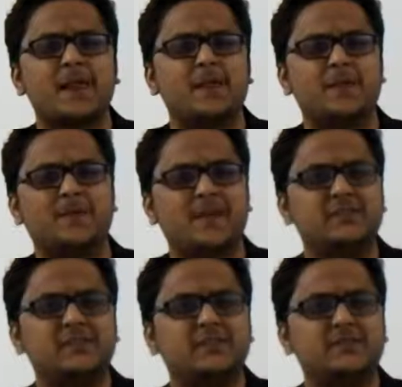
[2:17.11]
Like
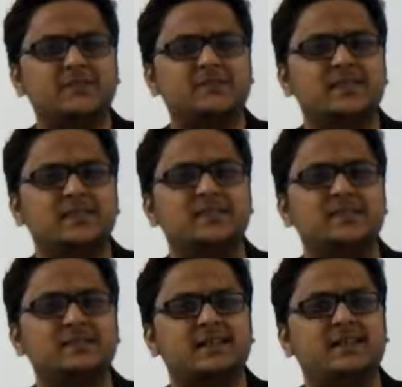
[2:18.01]
price of goods and
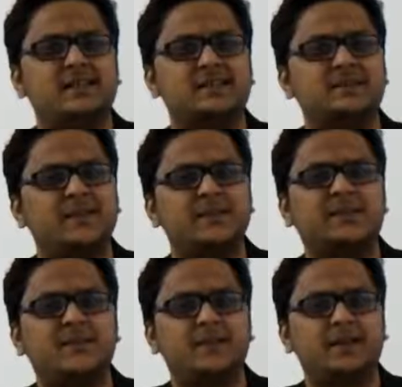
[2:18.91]
services are decreased by the
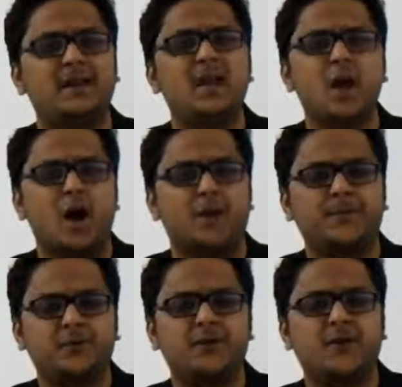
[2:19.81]
government
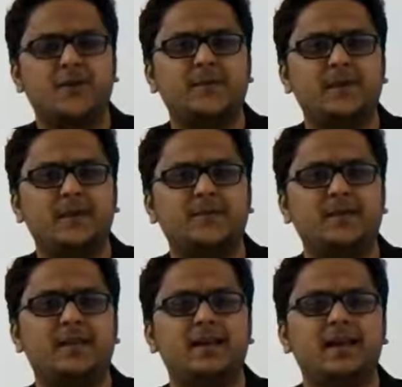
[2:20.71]
up to the normal
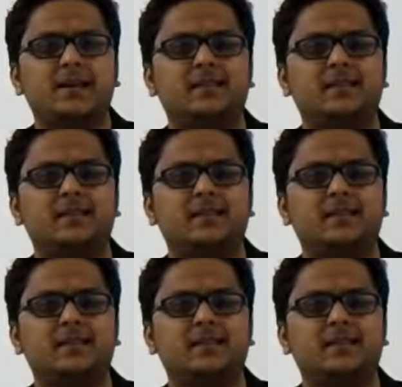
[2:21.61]
level.